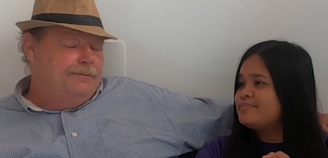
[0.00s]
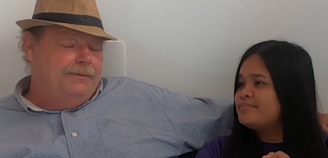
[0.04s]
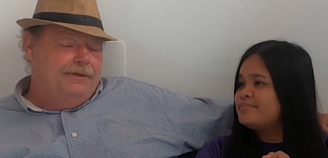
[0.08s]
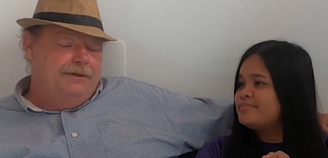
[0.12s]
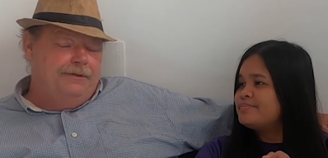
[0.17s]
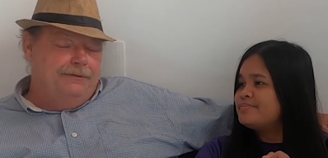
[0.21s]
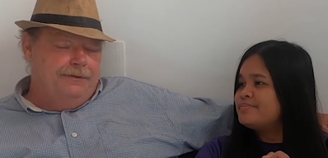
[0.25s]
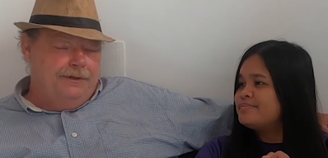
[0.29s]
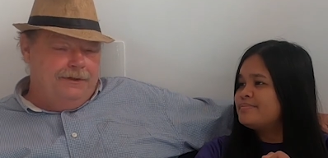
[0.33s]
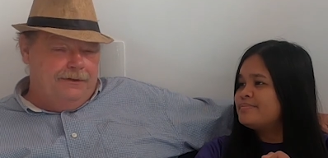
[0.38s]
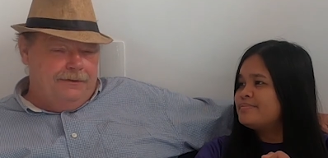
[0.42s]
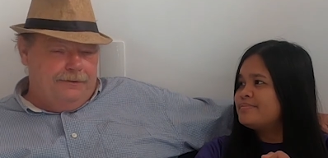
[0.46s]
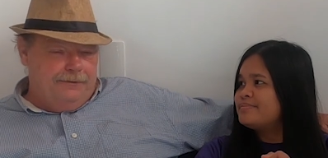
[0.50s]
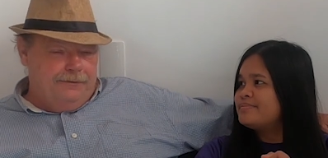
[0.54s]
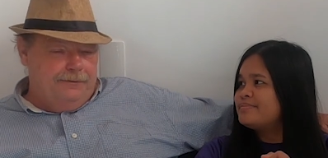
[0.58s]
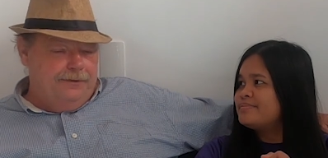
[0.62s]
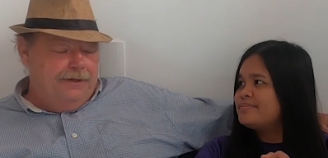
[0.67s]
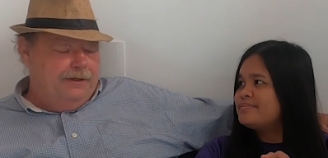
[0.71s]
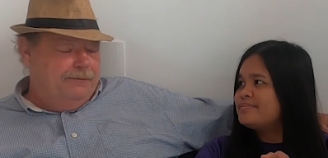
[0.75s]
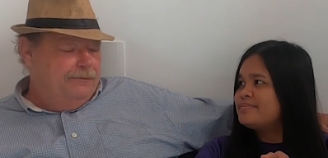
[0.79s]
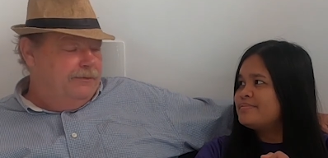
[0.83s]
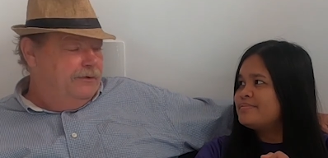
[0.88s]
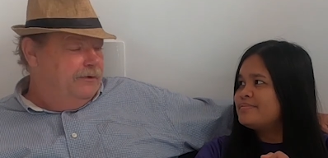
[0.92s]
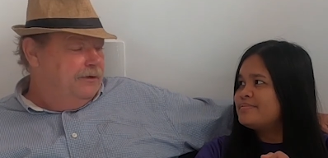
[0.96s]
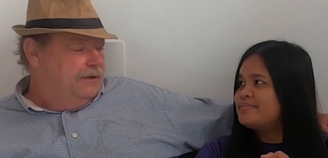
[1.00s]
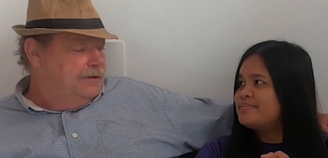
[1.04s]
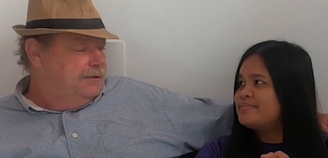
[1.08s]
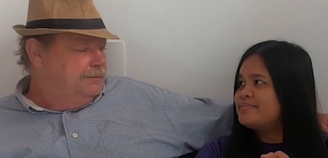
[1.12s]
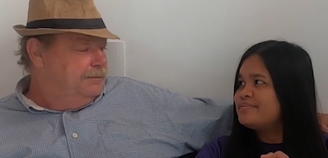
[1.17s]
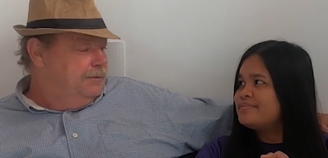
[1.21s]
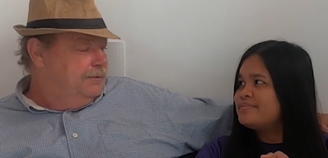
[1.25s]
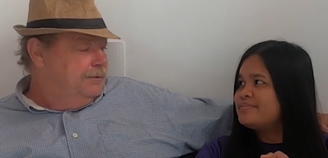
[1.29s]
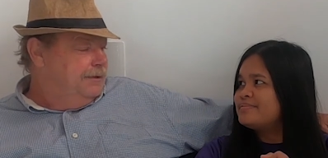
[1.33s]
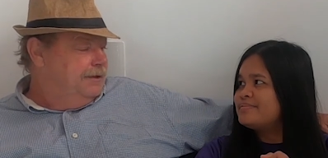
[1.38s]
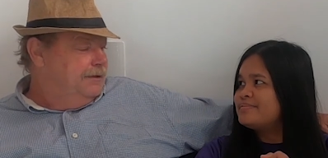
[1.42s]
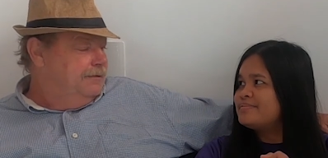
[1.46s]
Speaker 1: to be doing a whole lot more
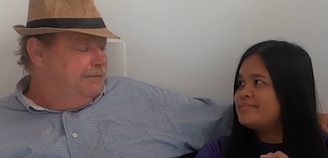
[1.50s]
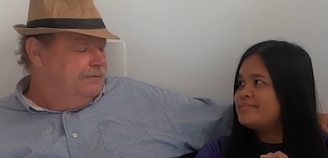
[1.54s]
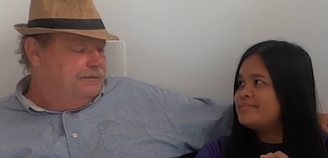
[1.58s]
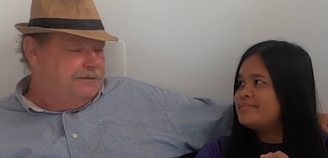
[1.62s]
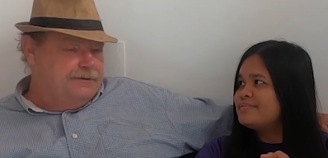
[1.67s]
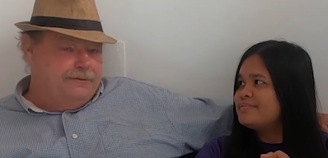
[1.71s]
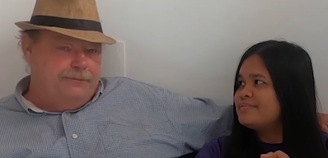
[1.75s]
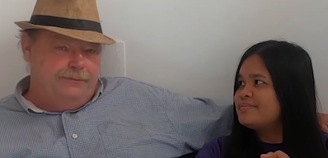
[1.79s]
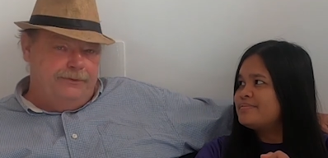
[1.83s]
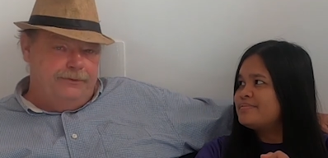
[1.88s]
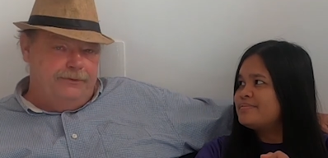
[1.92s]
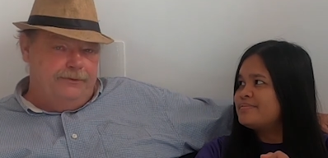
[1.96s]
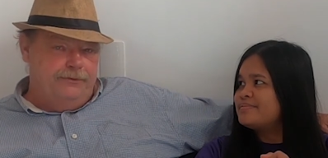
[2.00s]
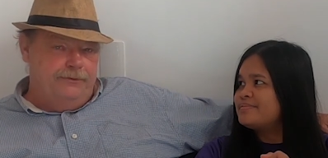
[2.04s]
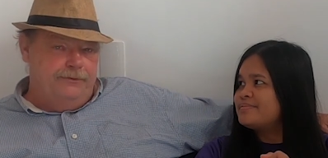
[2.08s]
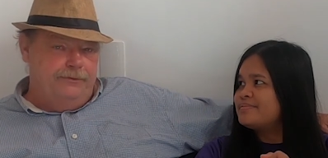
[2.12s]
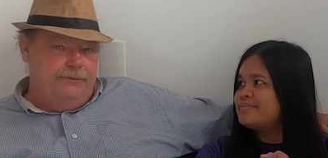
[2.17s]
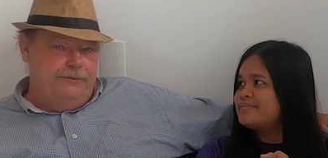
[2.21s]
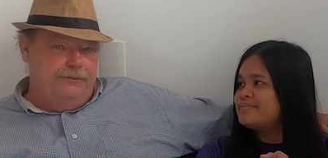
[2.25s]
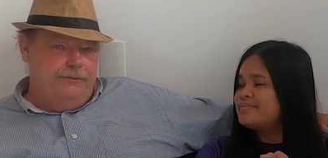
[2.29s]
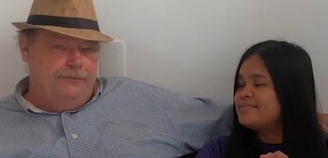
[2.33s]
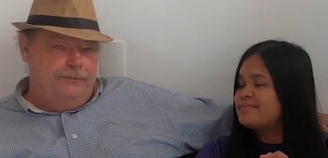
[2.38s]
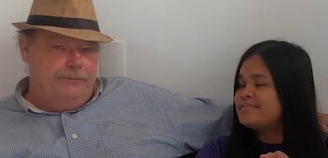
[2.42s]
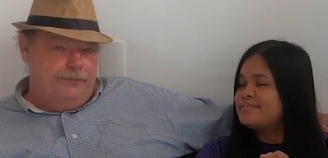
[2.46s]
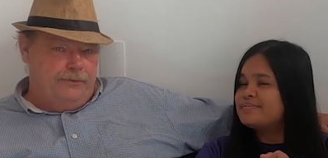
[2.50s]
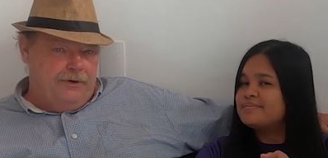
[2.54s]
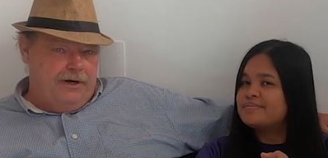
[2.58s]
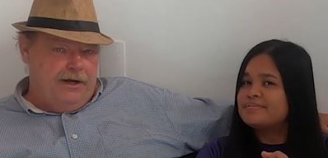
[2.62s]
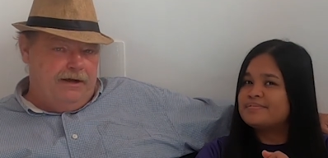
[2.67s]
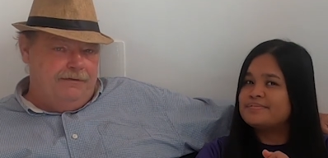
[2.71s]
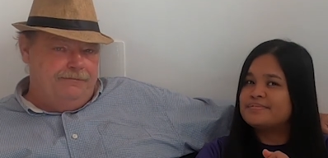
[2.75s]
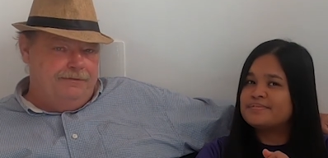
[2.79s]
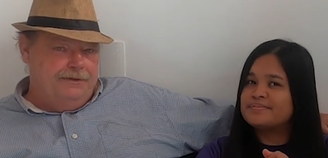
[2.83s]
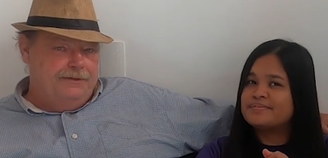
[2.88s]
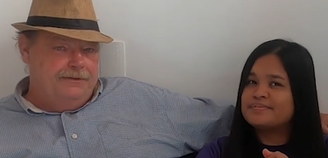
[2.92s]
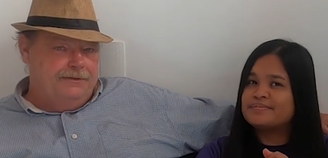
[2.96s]
exploring of Cebu
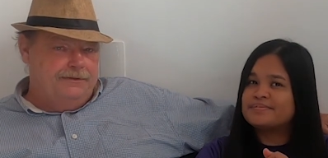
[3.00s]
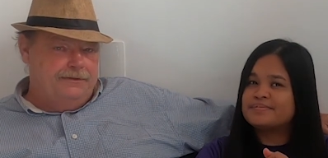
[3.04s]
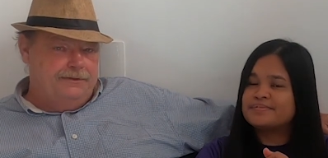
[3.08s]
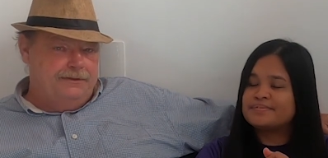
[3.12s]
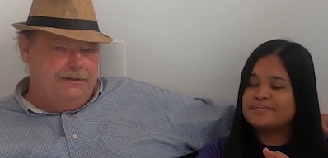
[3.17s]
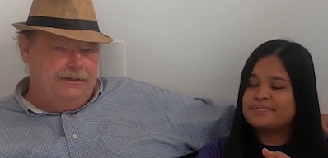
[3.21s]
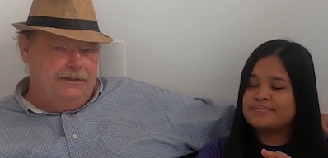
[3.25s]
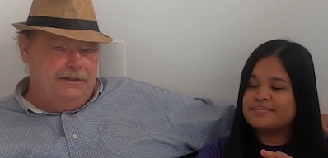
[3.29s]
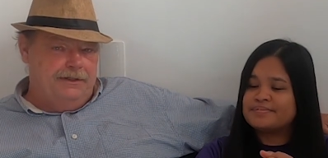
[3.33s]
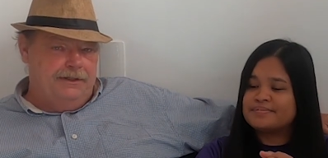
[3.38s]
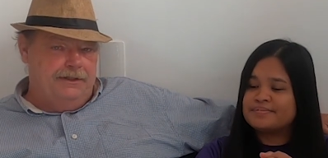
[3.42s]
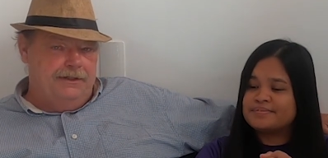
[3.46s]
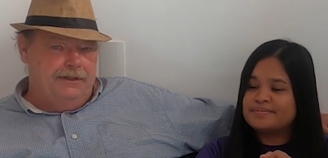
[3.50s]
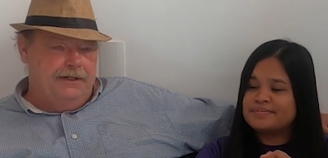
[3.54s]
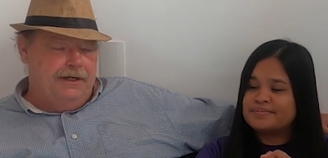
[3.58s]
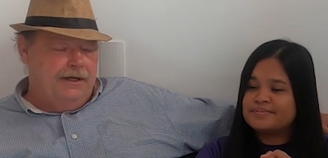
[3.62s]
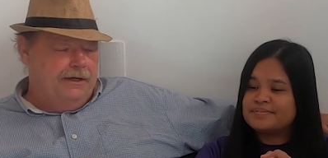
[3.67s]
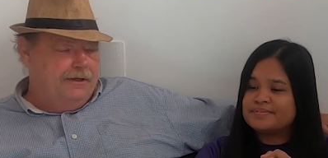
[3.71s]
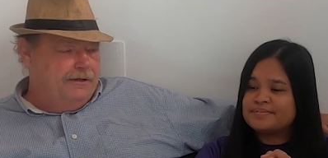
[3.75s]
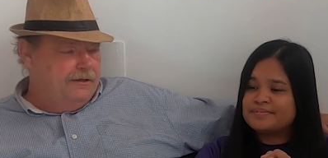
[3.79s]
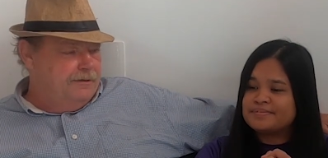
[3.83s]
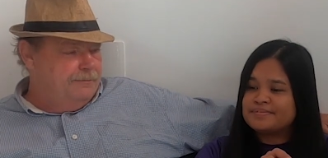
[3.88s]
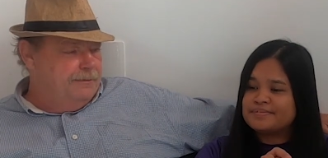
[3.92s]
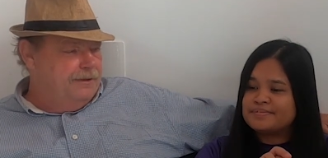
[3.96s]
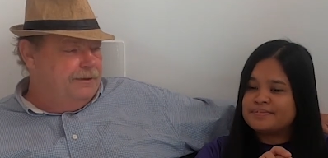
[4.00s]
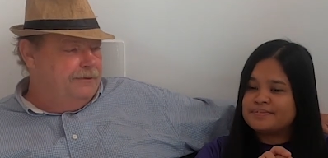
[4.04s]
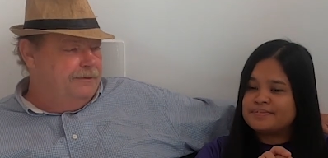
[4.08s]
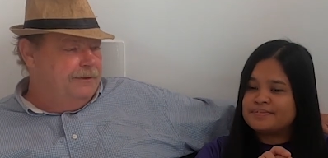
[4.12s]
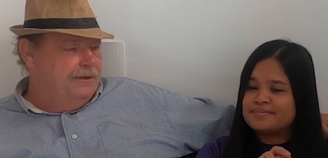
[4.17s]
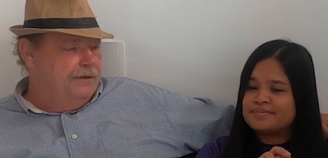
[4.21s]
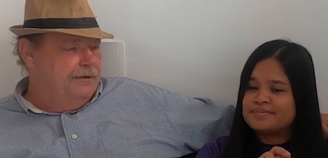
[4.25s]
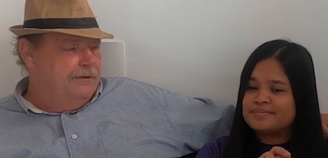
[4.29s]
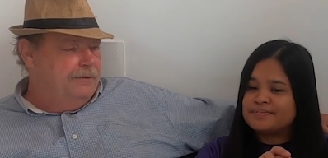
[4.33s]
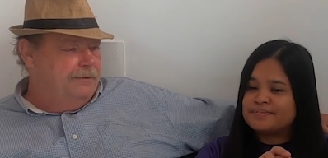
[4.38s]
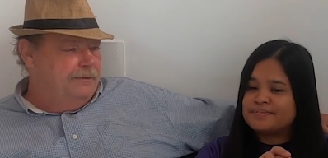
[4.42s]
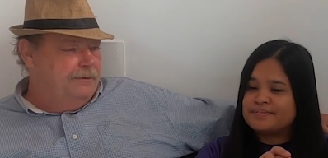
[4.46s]
province, and I'm going to be doing a
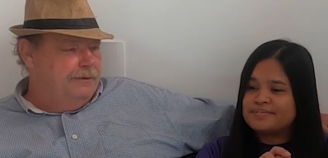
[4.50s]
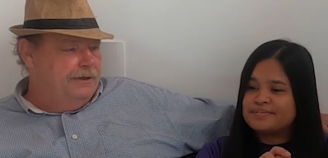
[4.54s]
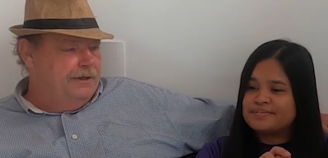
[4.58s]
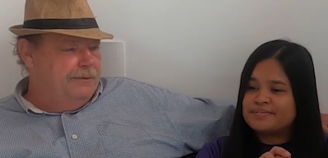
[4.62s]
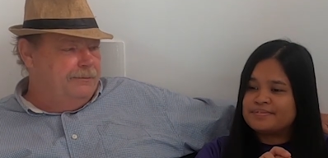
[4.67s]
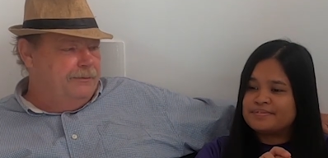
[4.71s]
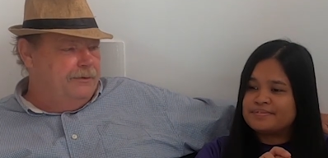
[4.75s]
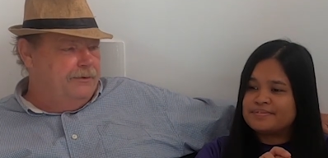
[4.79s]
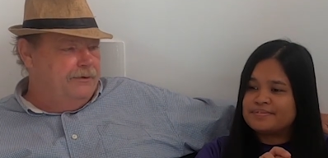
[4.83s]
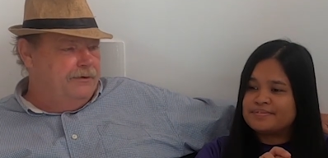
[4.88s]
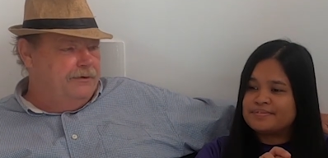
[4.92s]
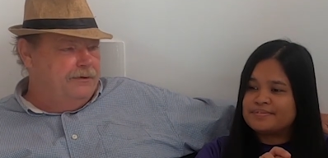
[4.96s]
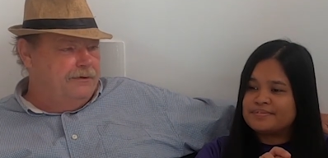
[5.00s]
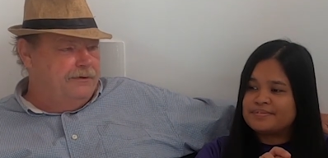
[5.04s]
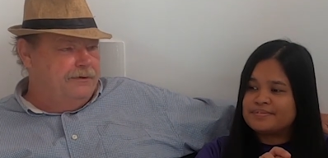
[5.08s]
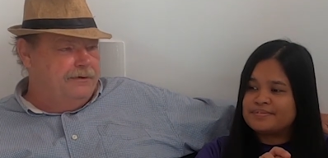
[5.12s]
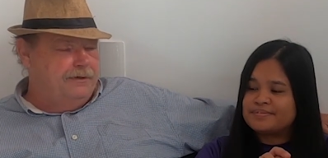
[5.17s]
whole lot more